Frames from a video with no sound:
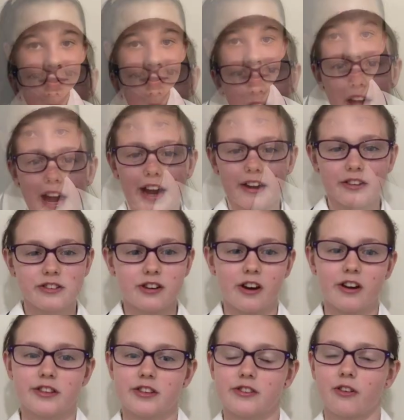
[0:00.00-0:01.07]
The Harris
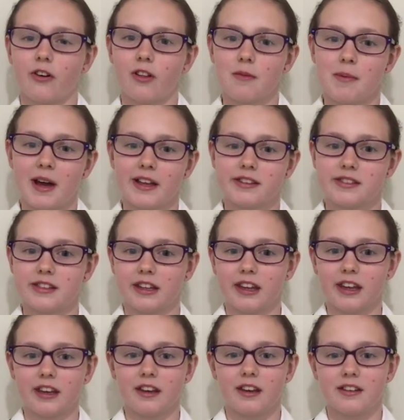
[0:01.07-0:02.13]
Tones is all about
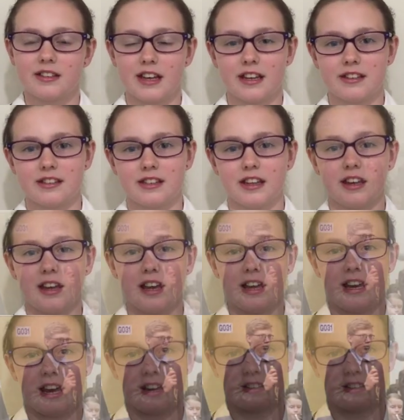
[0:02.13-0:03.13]
singing, dancing, and